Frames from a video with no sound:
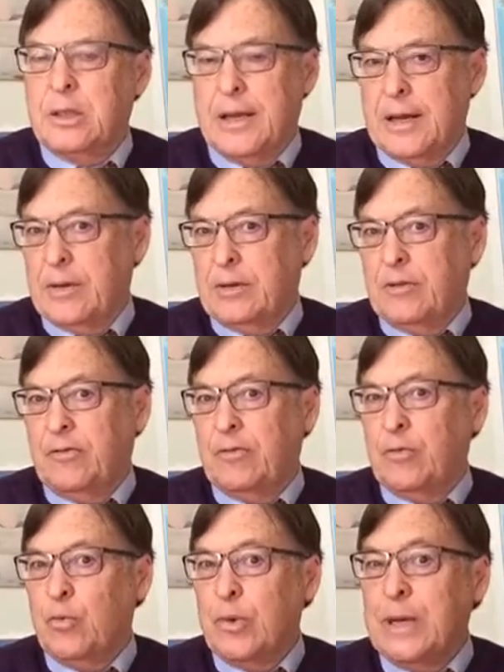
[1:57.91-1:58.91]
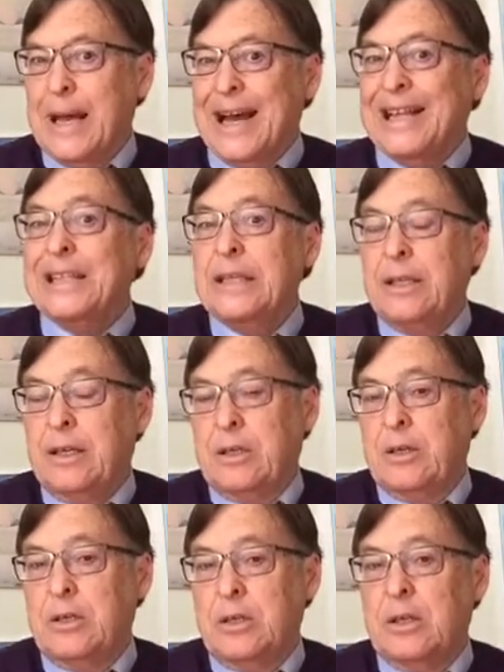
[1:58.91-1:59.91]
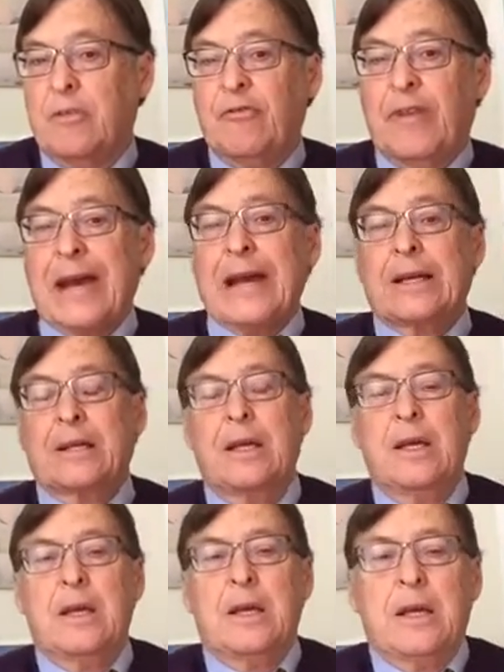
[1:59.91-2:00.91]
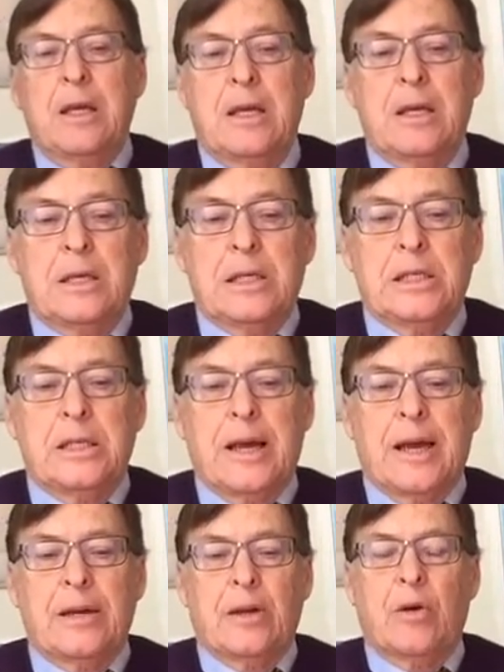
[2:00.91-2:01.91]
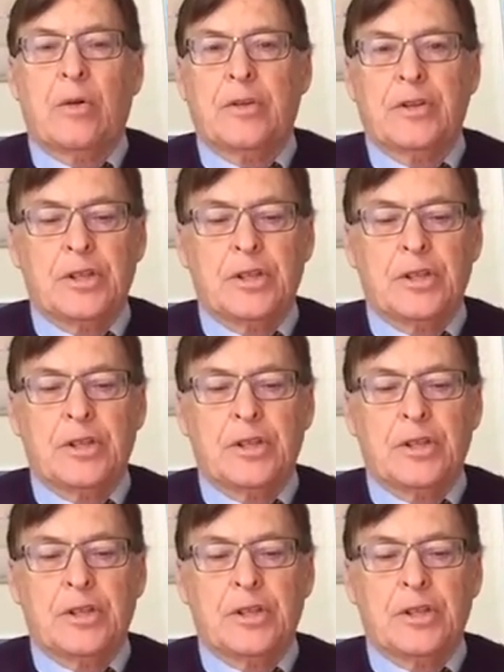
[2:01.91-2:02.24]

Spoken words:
Now, the reality is, and the fact is that on the